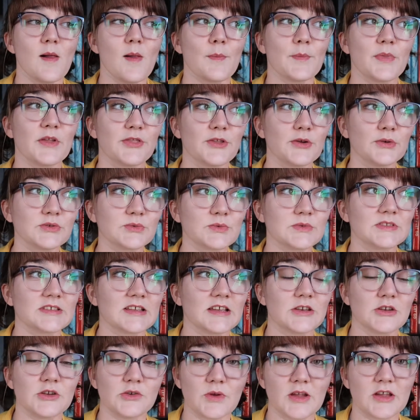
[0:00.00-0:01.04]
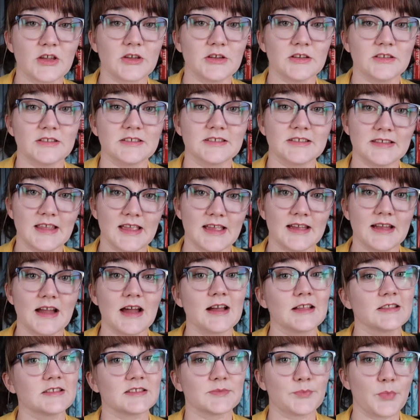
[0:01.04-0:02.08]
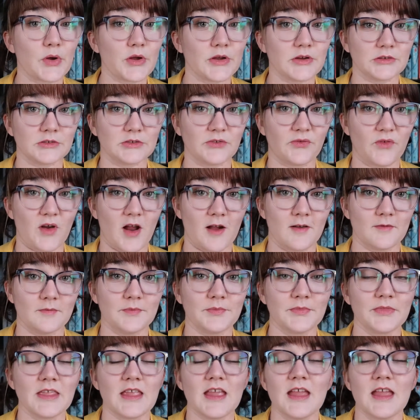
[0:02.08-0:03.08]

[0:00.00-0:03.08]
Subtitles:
But those ones I knew I could stay unspoiled from.